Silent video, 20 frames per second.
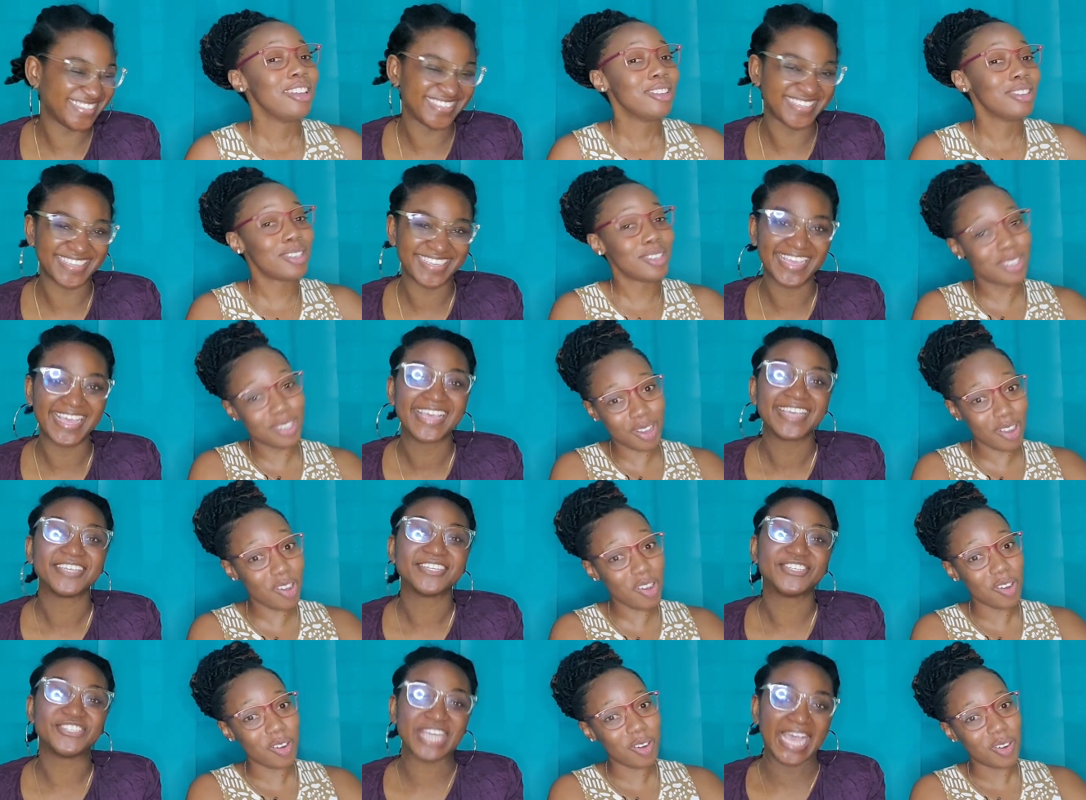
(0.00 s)
Speaker 1: So
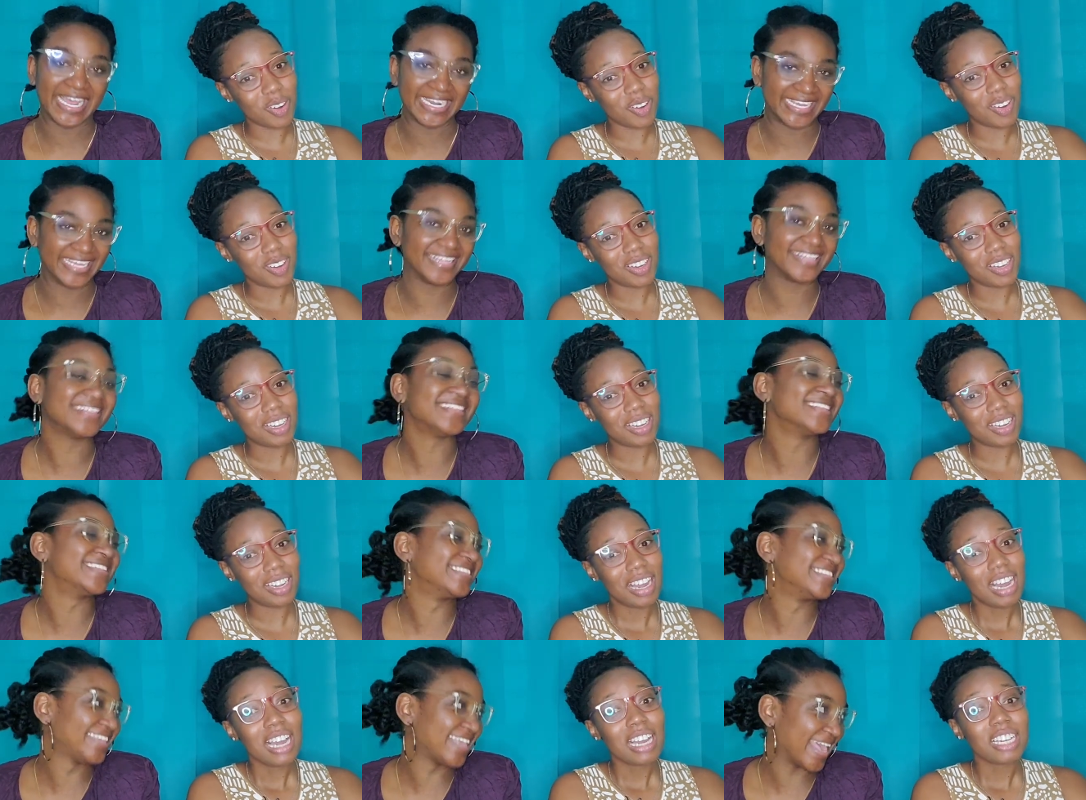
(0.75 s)

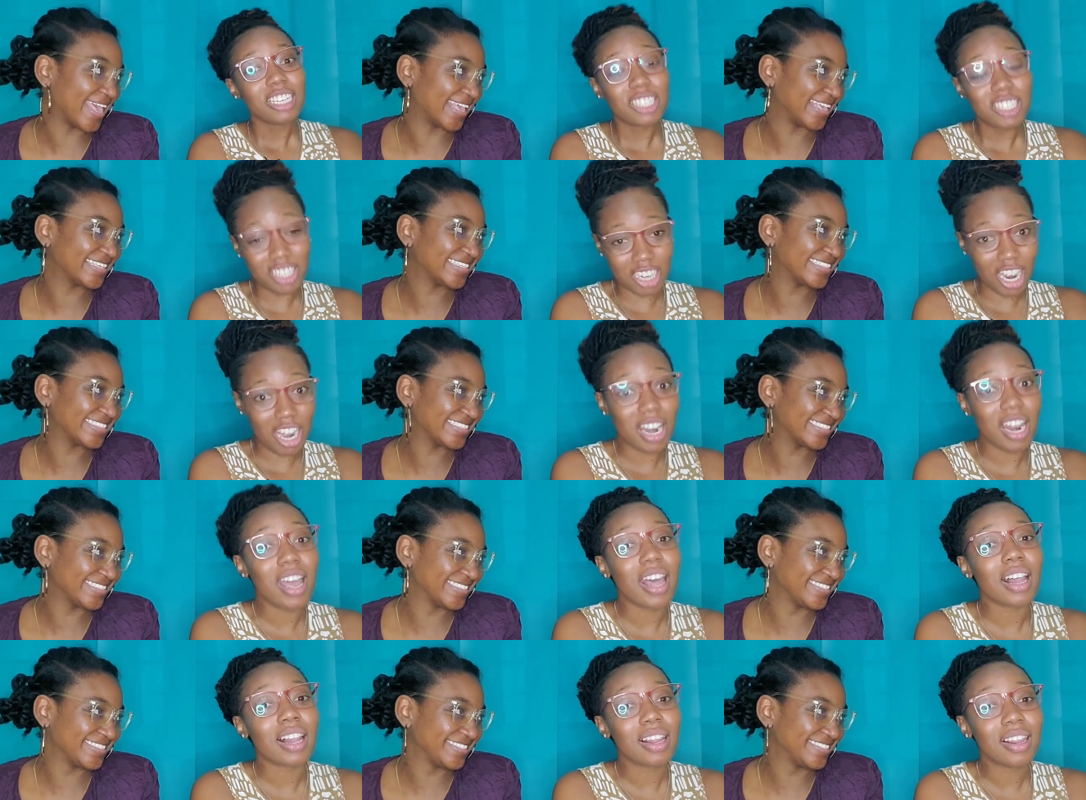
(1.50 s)
Janelle, yes.
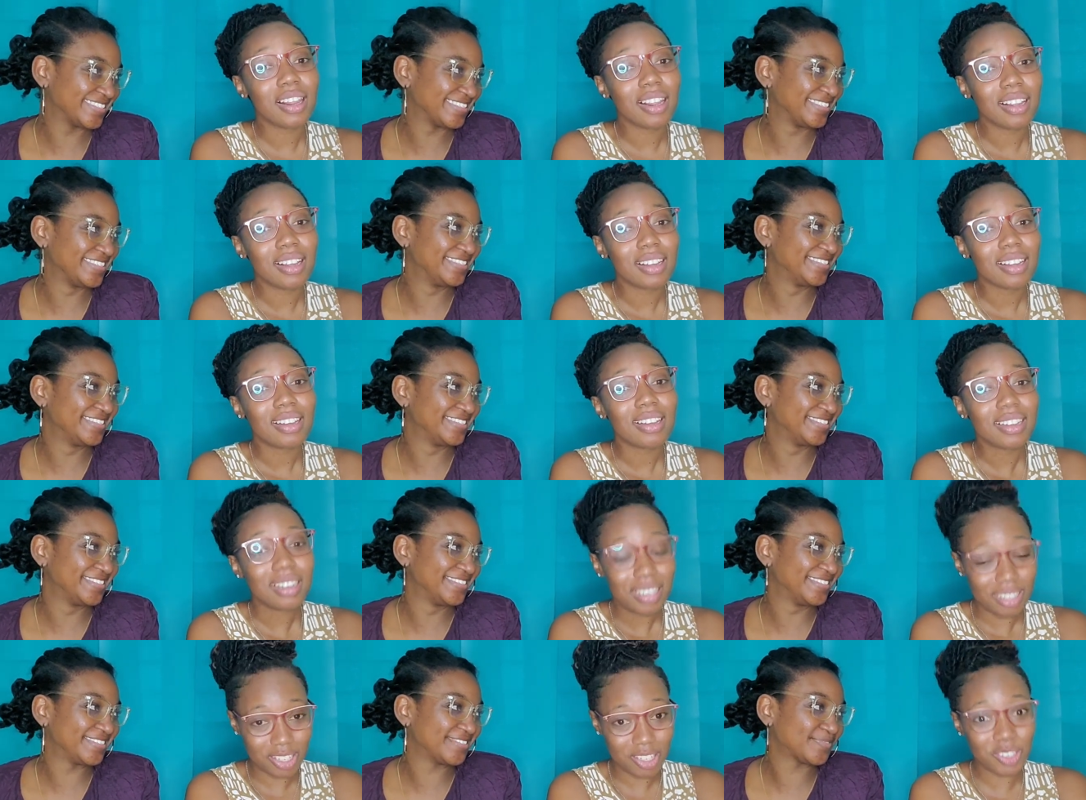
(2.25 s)
Janelle.
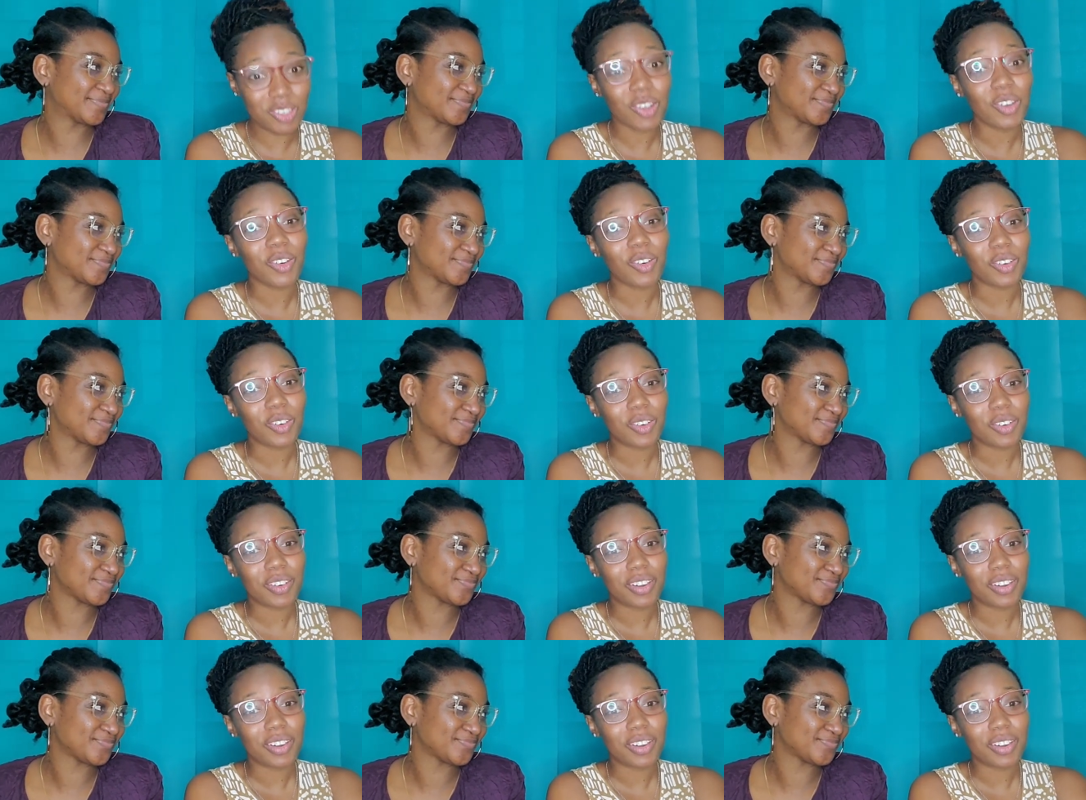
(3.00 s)
Mm. So